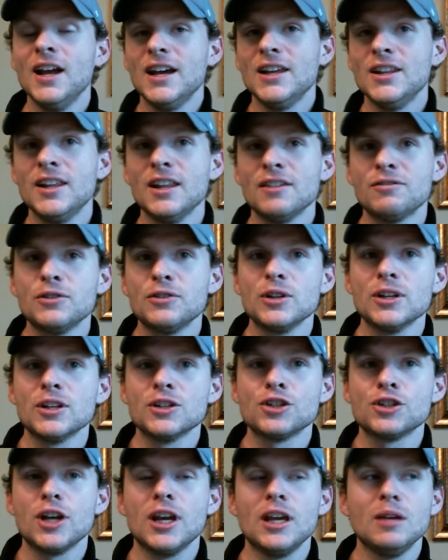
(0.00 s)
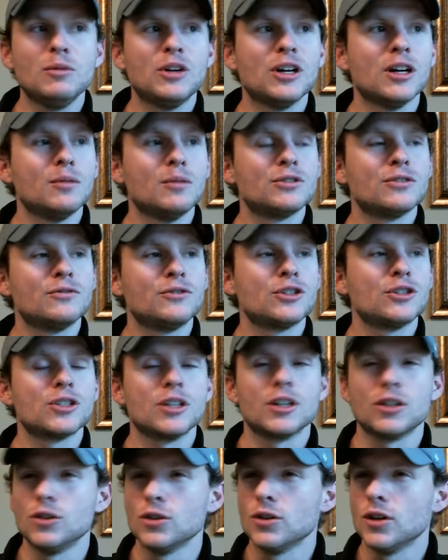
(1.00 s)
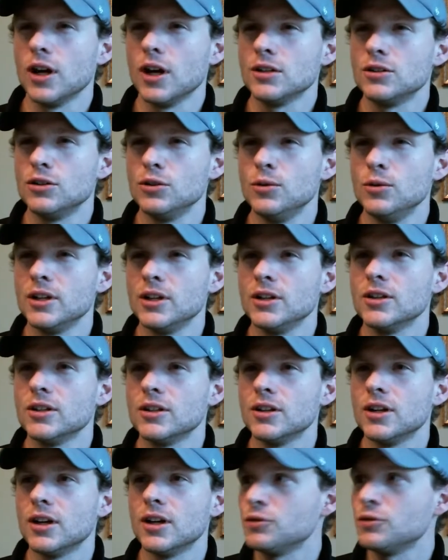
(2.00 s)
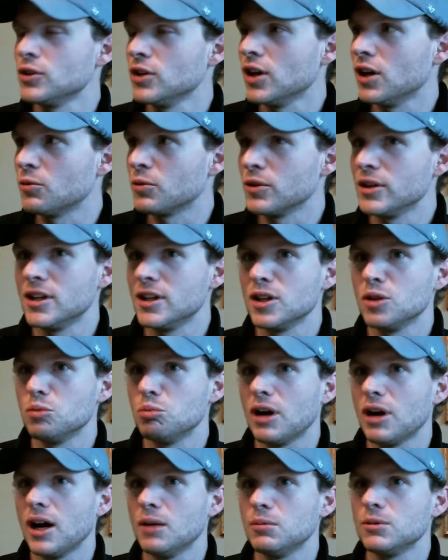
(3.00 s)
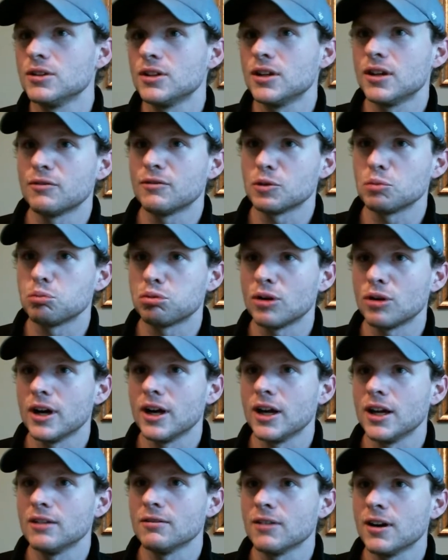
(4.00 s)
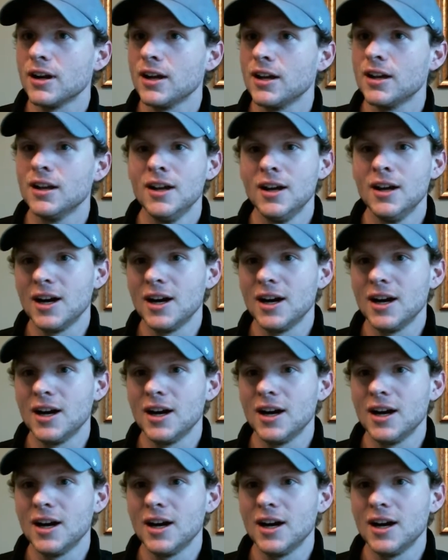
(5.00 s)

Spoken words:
And then that feeling of shame comes of just like you're not doing good enough, you're not reading the Bible enough or praying, right?